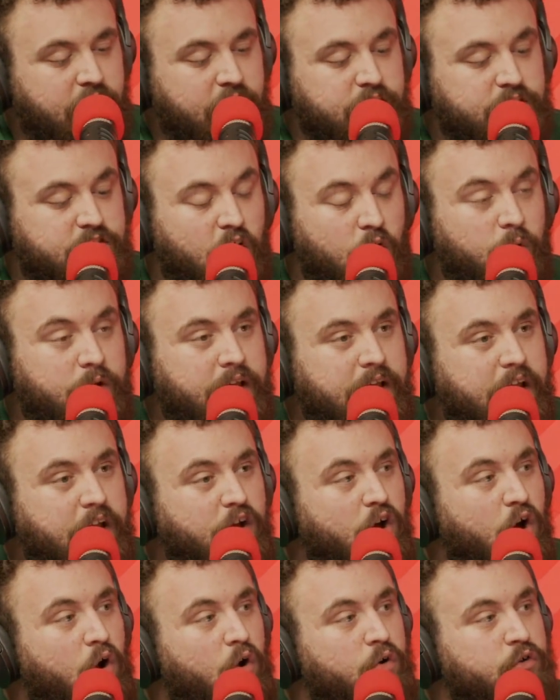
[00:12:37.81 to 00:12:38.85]
So he
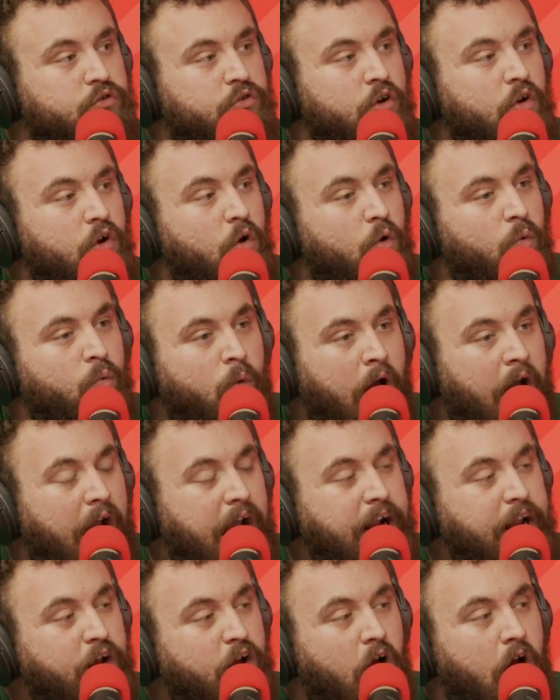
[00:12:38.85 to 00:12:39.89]
goes
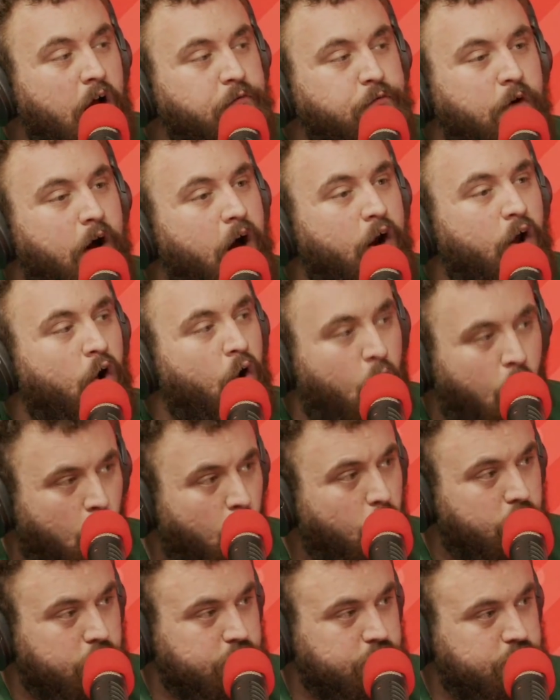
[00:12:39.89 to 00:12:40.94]
riding off on a
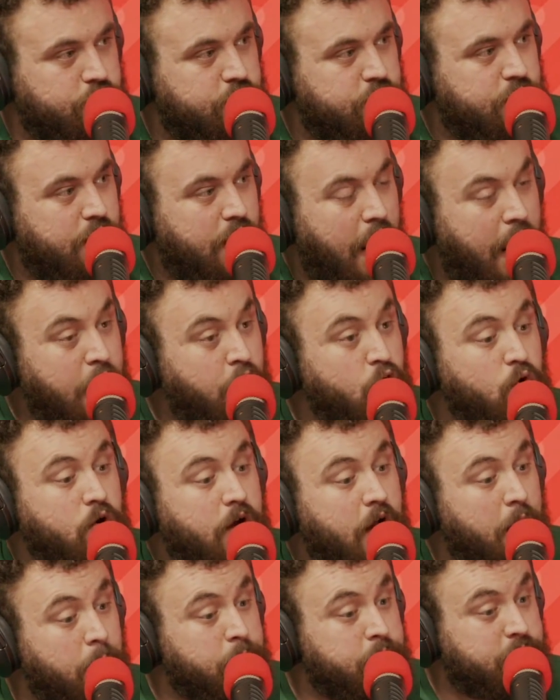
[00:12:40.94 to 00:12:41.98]
horse. And who
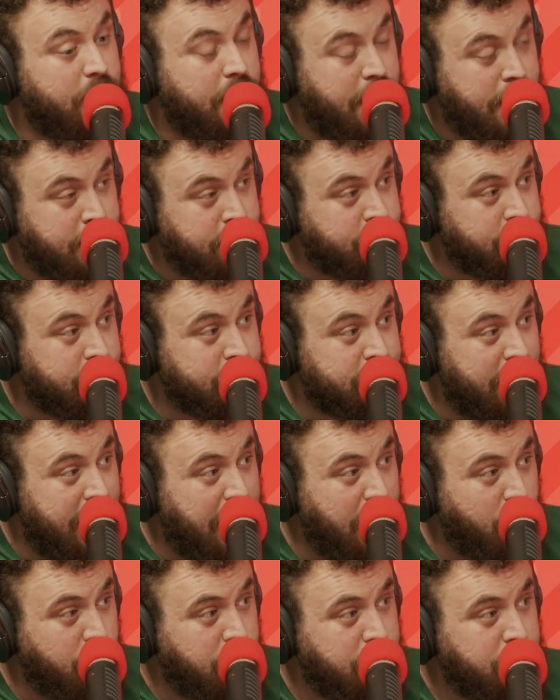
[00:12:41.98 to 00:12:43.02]
comes into
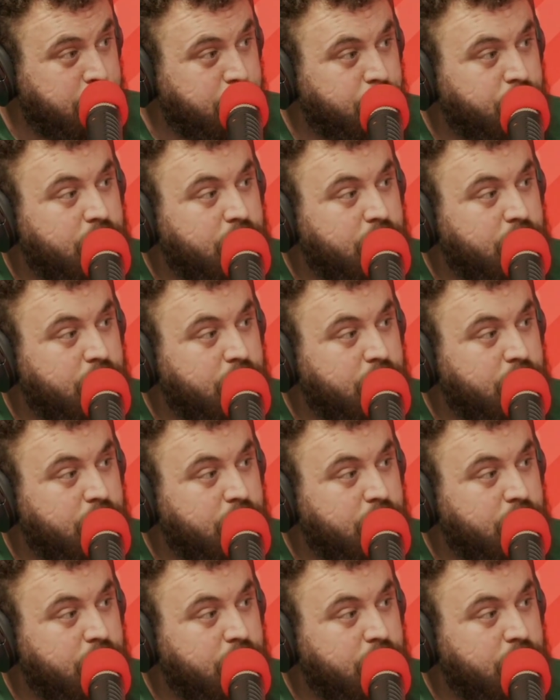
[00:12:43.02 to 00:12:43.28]
town?